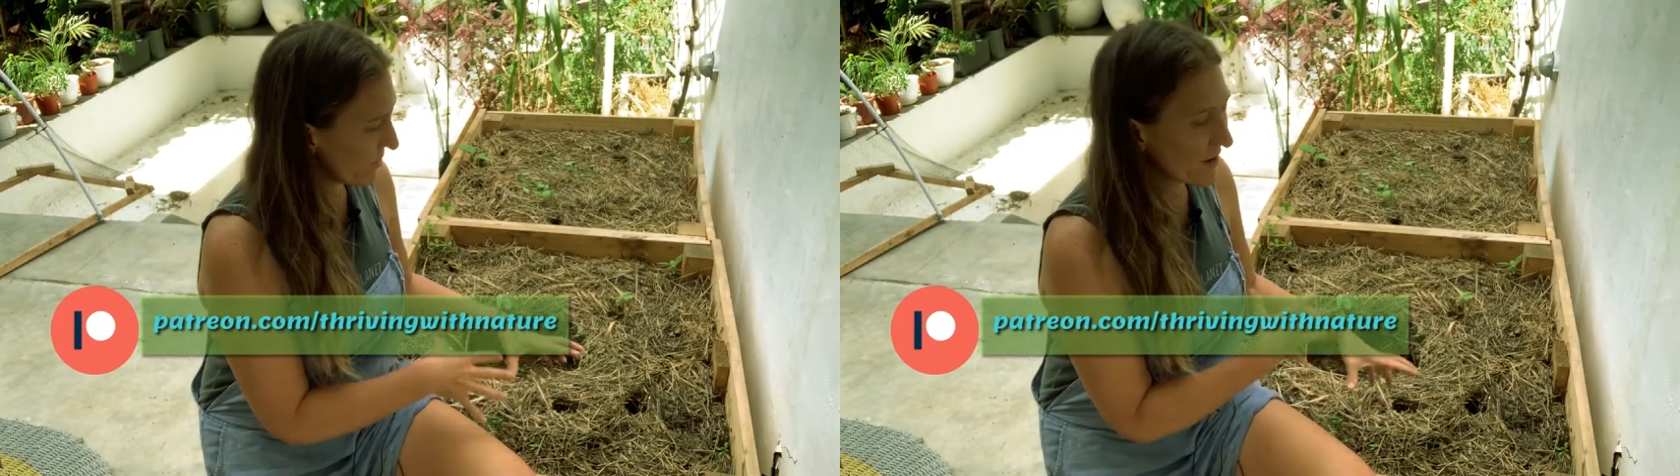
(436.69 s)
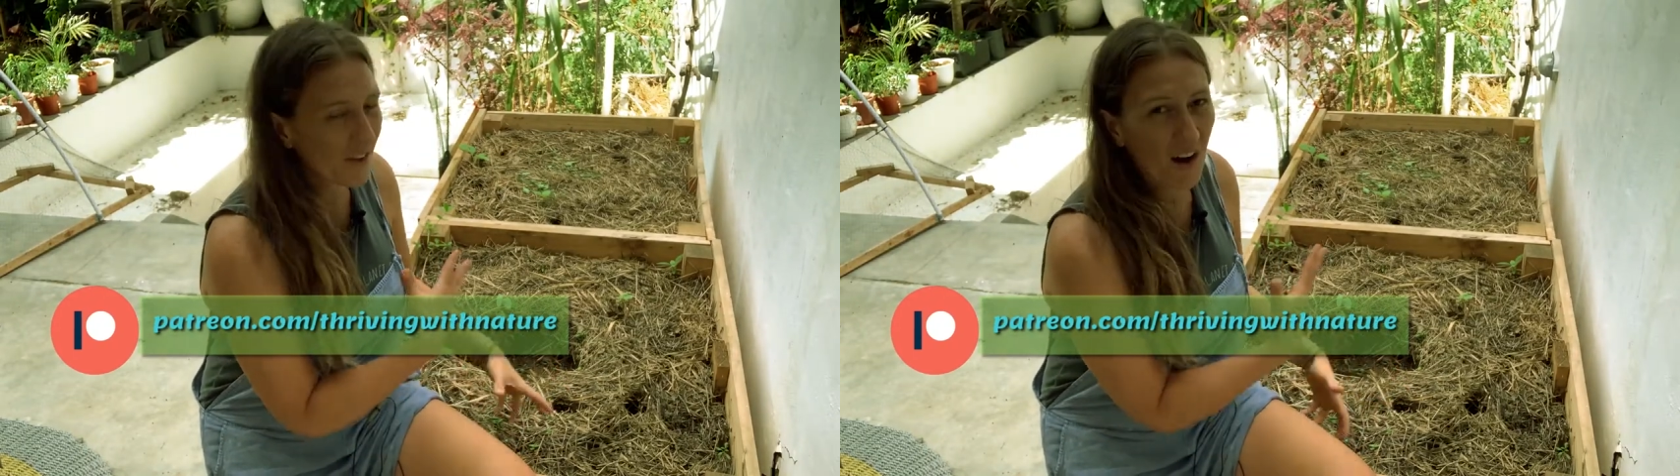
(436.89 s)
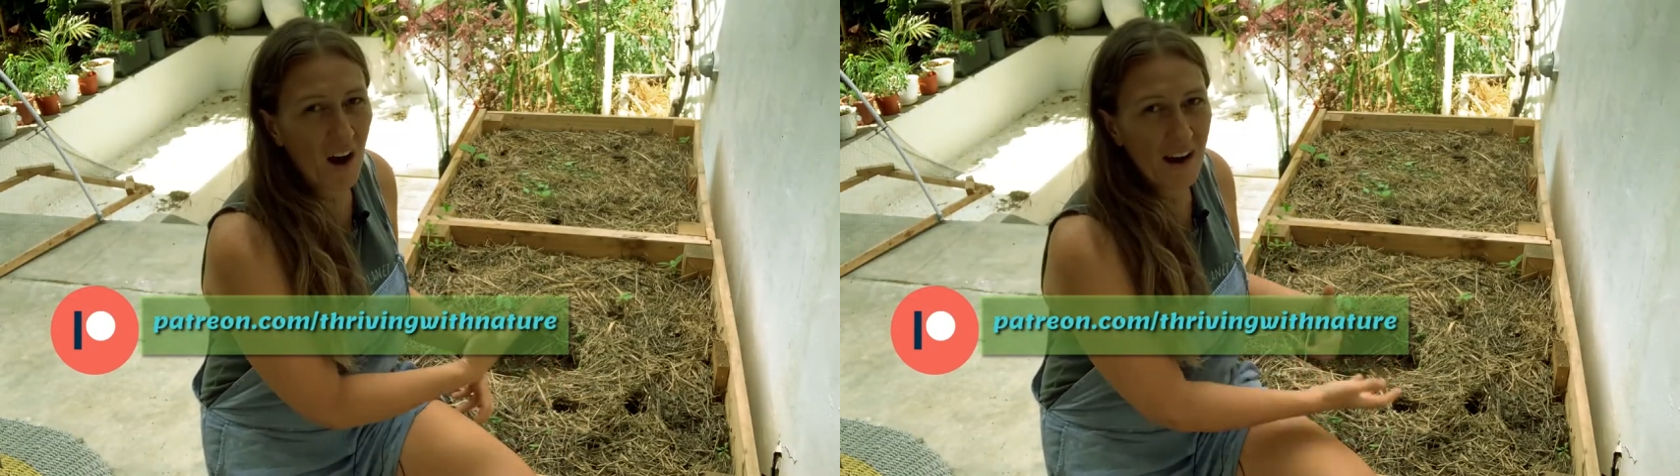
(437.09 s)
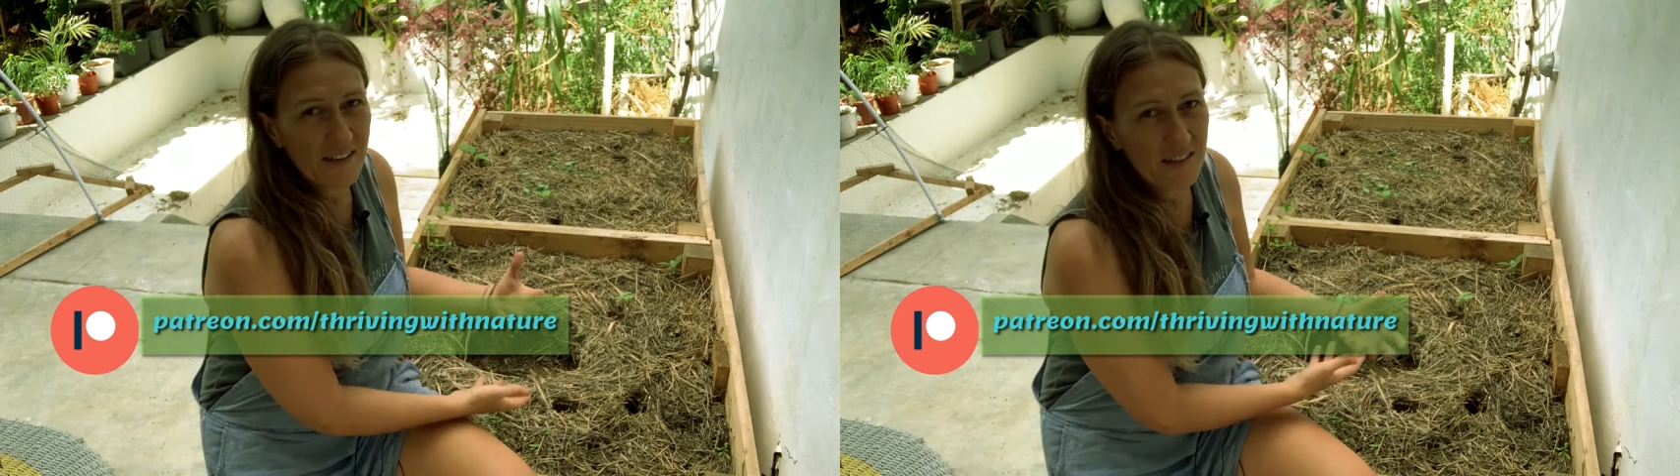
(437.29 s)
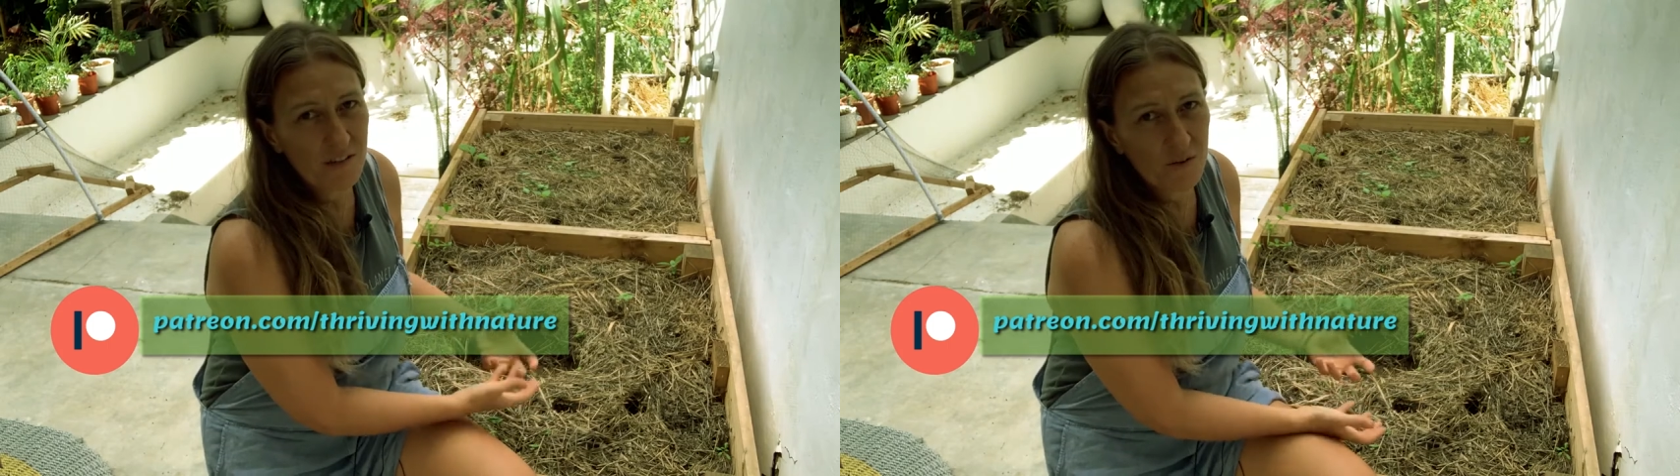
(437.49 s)
the, the
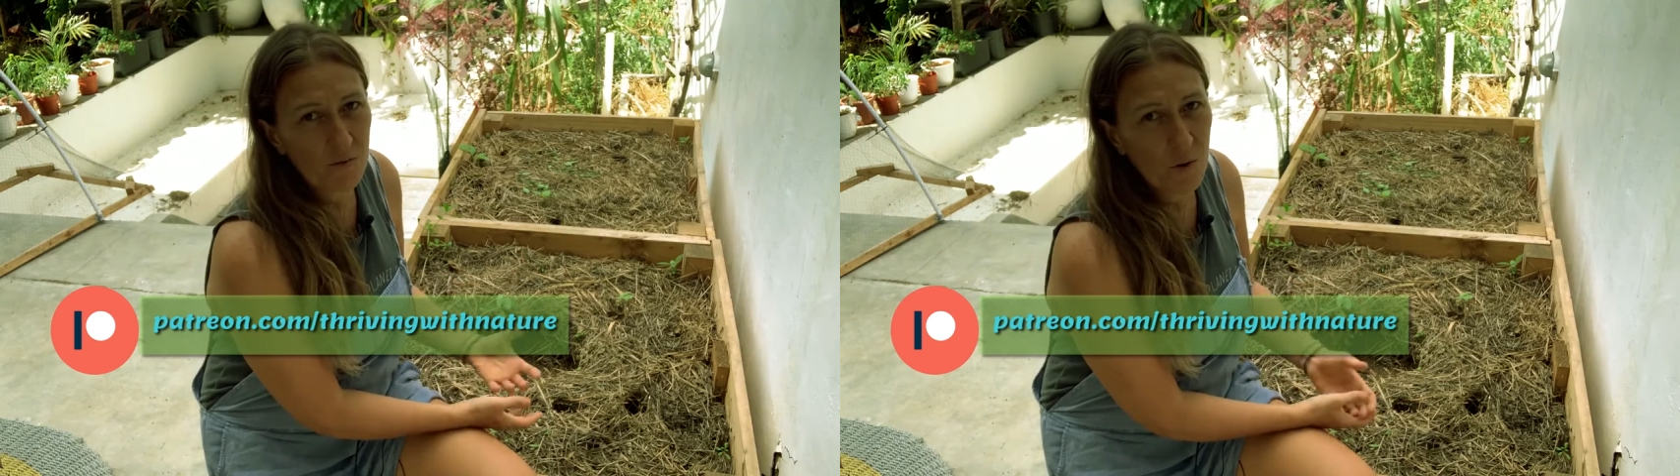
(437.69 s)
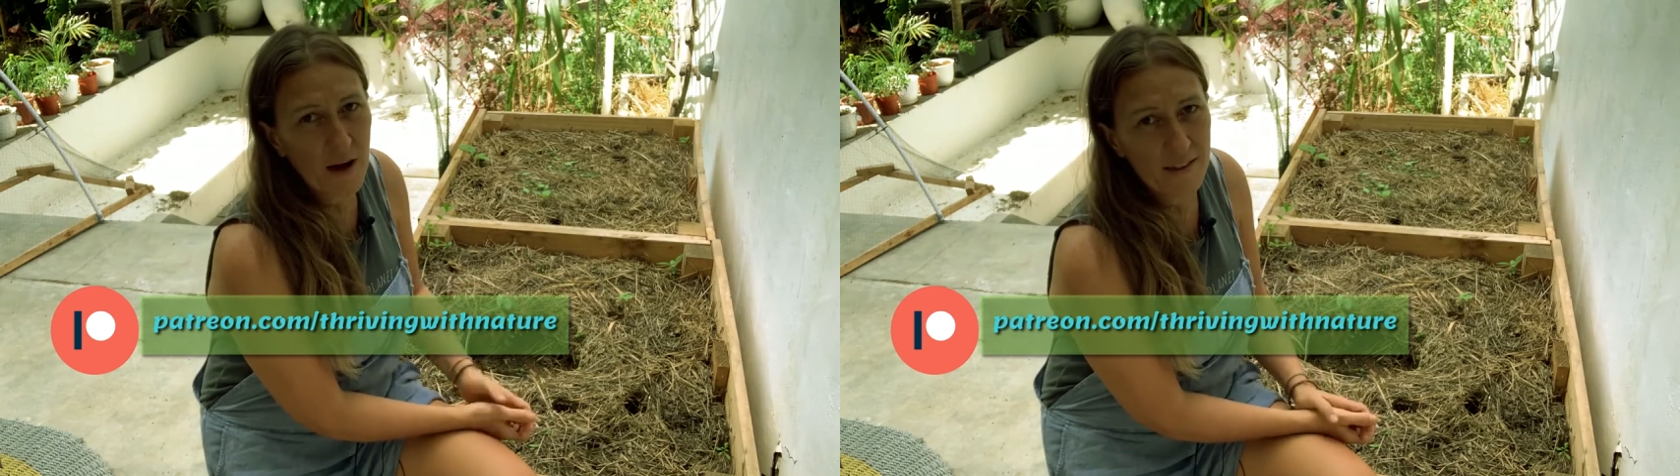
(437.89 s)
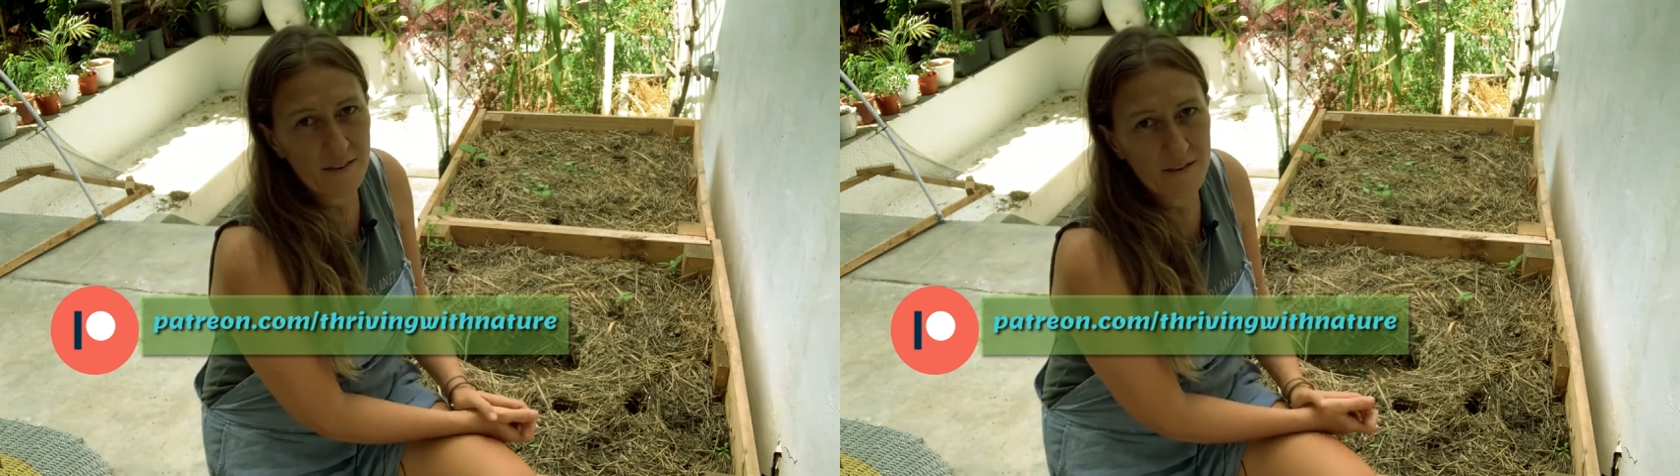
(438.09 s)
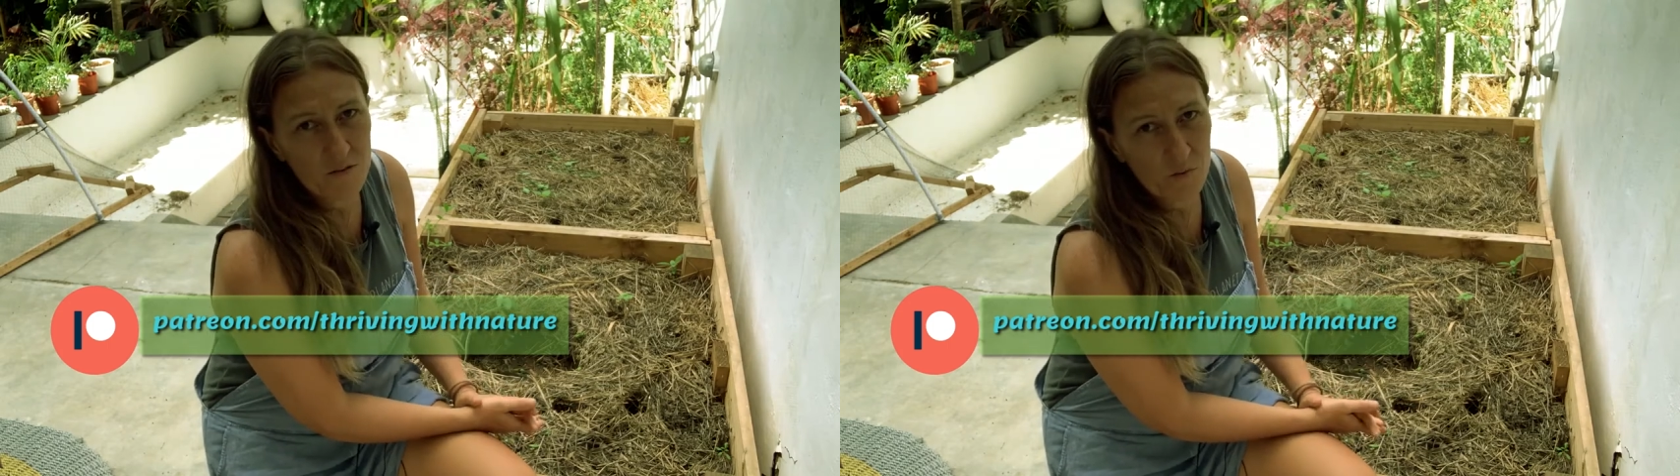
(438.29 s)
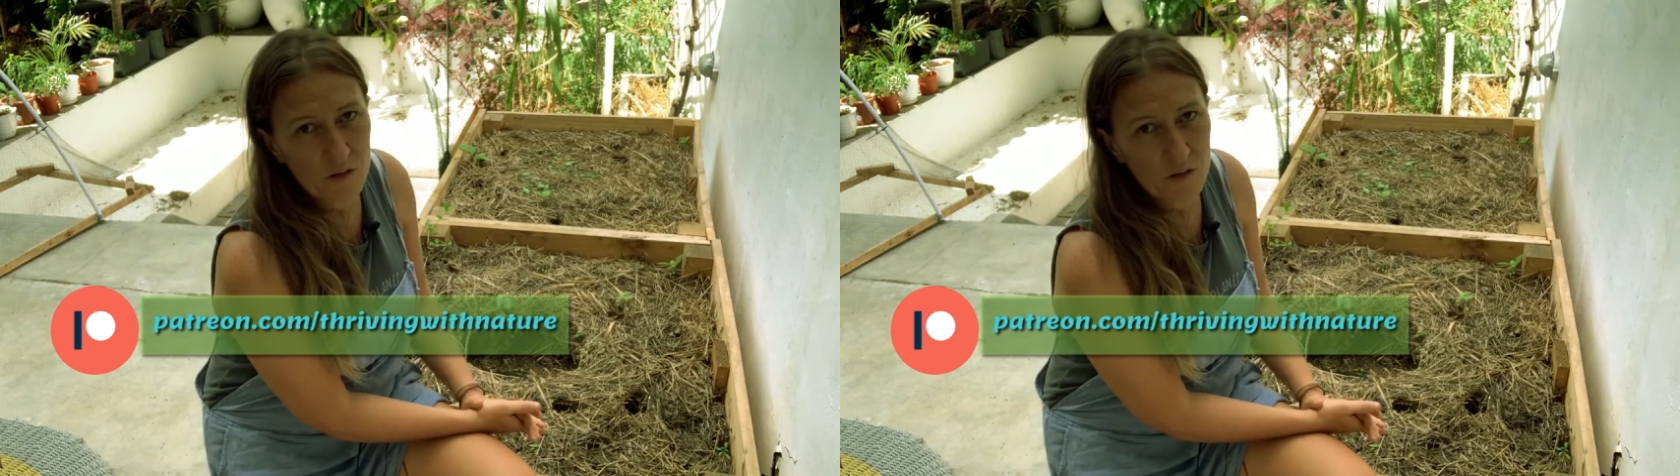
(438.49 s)
idea of why this is